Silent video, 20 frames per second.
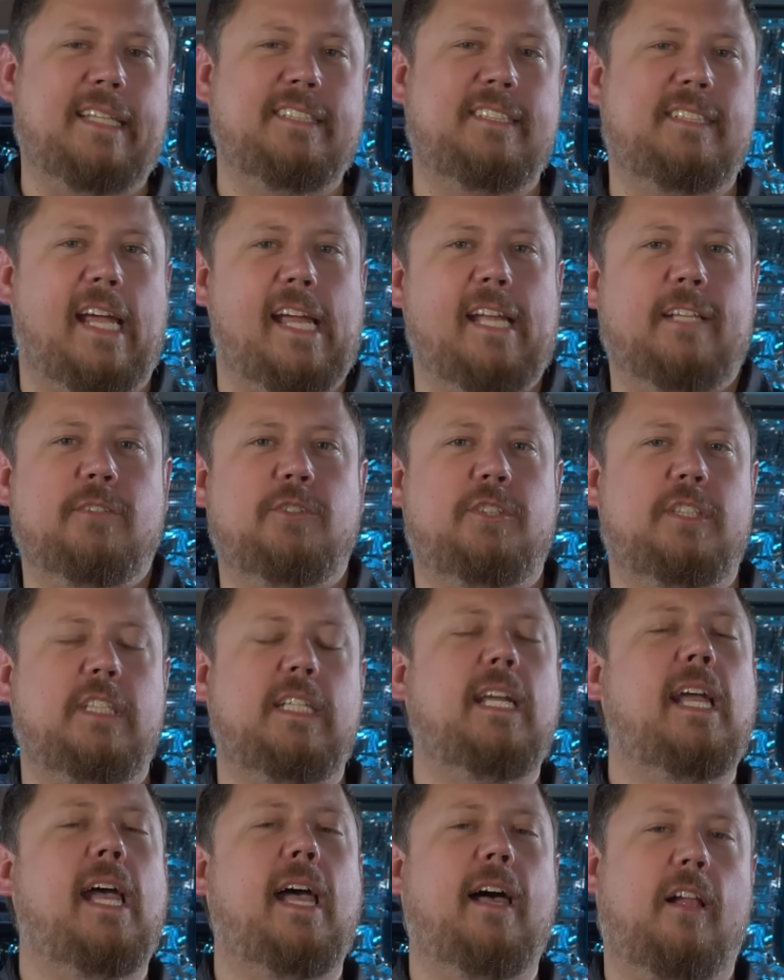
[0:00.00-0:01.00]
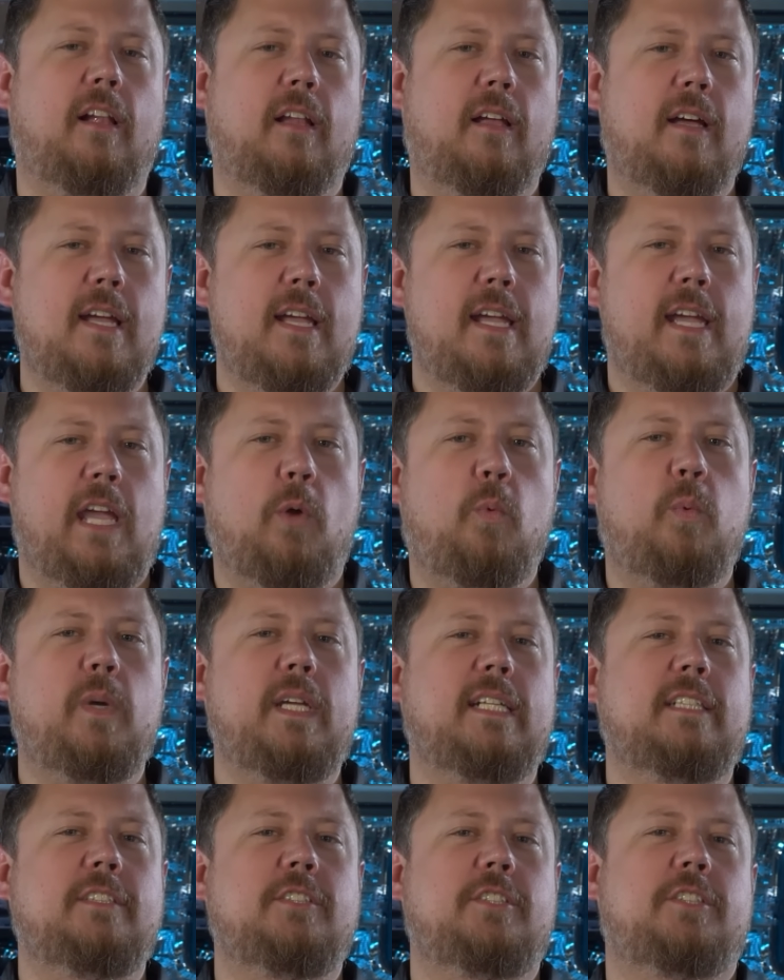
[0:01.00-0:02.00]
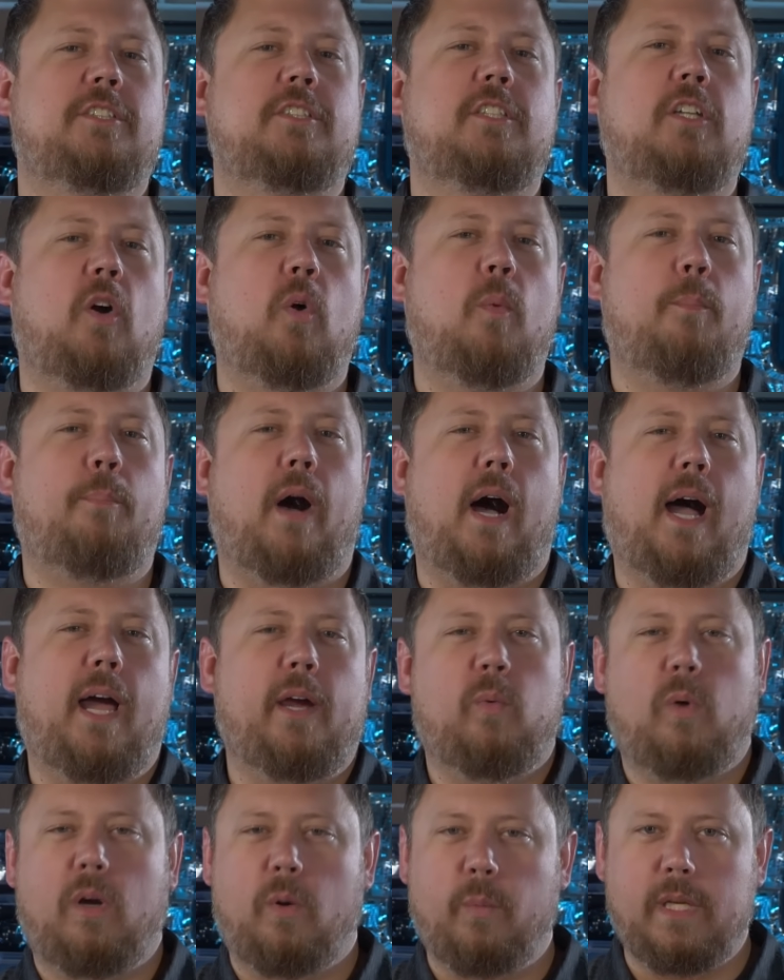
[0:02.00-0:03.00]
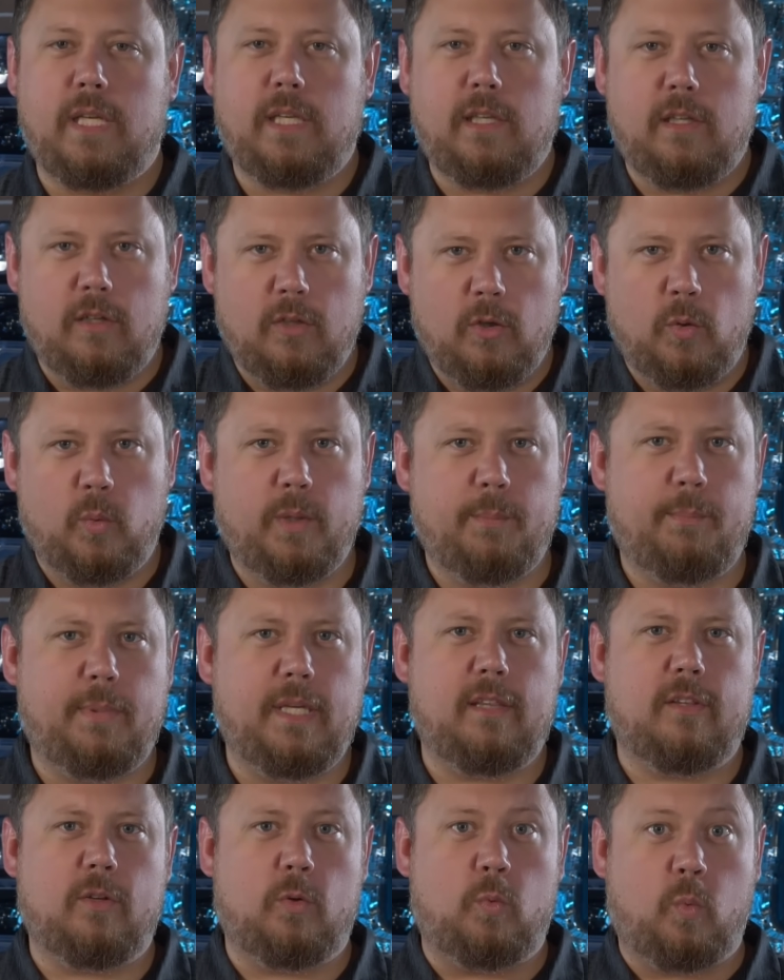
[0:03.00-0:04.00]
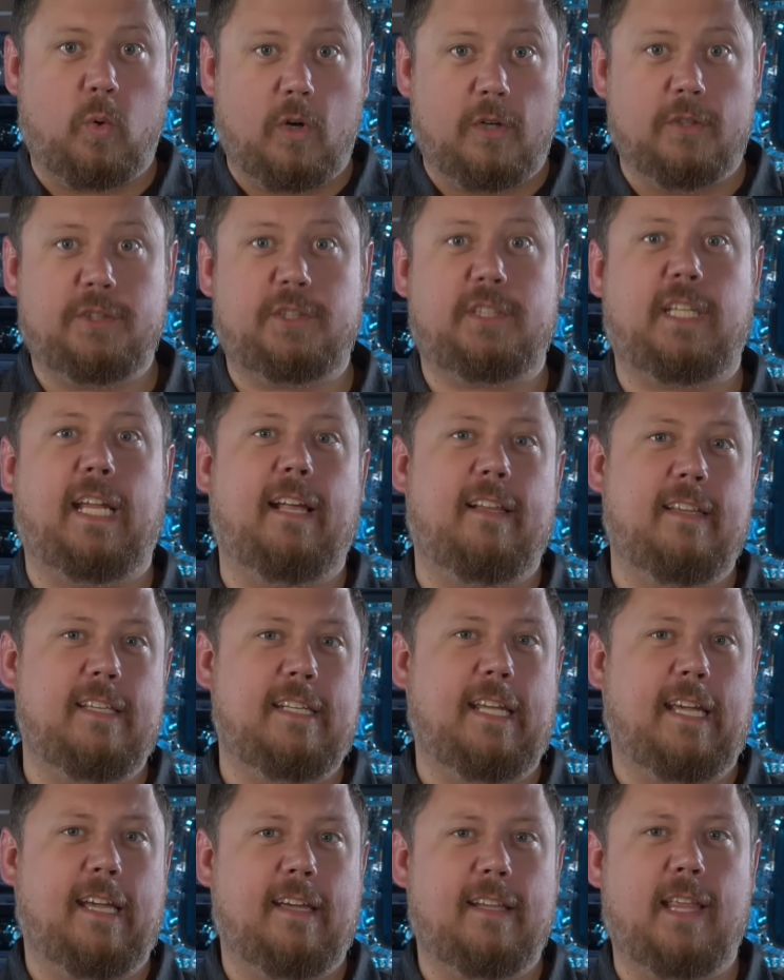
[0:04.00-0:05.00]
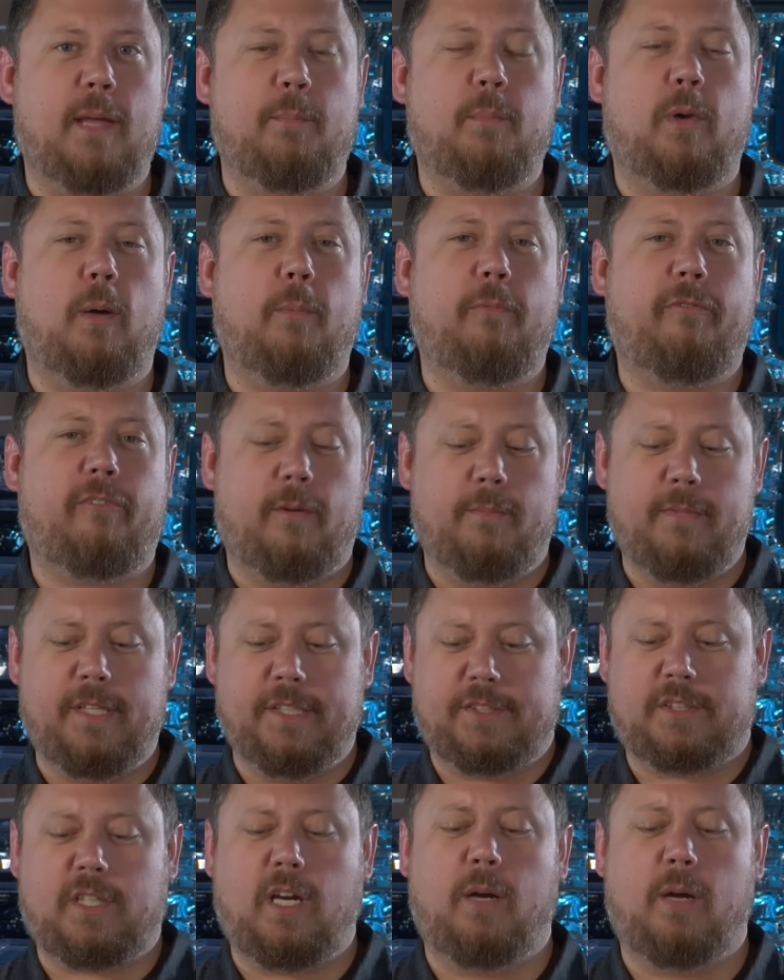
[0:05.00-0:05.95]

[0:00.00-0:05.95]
SNGL. And we didn't just go buy what we knew would be the worst LED headlight bulb from this